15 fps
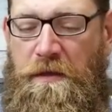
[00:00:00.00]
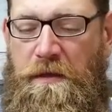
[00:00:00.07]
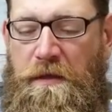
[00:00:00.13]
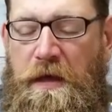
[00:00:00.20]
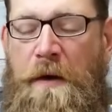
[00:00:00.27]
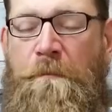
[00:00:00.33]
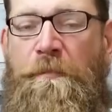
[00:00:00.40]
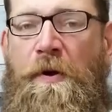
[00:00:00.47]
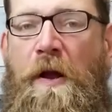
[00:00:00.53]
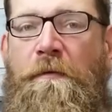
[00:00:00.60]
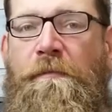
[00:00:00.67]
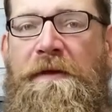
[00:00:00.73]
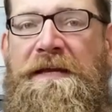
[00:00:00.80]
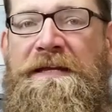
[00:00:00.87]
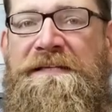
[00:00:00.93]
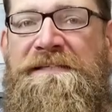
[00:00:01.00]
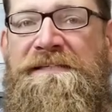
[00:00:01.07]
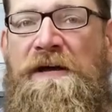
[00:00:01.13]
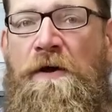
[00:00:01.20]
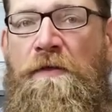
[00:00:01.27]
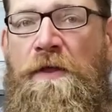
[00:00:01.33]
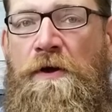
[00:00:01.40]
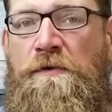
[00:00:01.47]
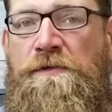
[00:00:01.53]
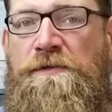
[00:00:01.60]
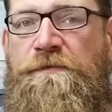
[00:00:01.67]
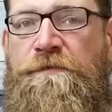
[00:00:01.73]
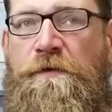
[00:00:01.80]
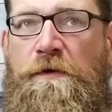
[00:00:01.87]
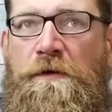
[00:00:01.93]
I'm probably going to sell
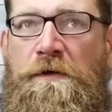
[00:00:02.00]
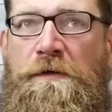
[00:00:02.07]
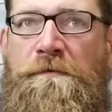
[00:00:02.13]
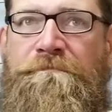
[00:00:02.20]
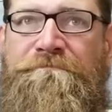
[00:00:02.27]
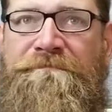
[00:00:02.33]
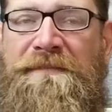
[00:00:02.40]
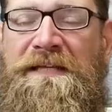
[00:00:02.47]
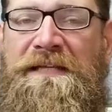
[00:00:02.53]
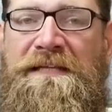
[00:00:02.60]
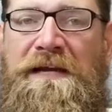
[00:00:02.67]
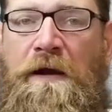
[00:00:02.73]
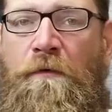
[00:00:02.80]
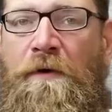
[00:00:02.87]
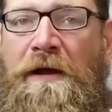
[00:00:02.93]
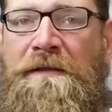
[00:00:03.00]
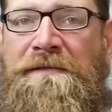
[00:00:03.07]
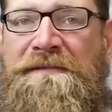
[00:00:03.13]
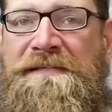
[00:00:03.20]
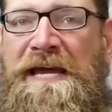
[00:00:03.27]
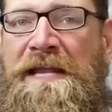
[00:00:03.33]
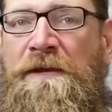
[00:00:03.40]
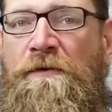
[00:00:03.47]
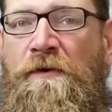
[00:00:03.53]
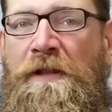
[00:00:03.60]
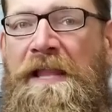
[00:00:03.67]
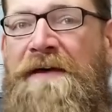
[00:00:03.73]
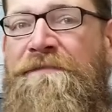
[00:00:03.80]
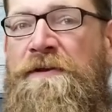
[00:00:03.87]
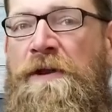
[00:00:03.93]
those for around $10 to
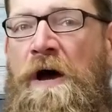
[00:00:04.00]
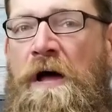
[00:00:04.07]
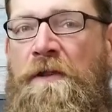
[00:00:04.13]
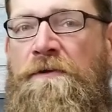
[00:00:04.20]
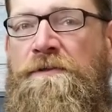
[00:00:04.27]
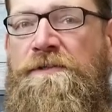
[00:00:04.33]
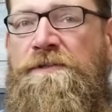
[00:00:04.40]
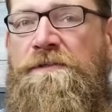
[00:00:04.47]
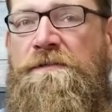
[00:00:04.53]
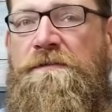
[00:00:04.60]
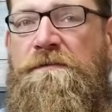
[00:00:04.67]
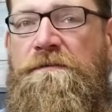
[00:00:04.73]
$11.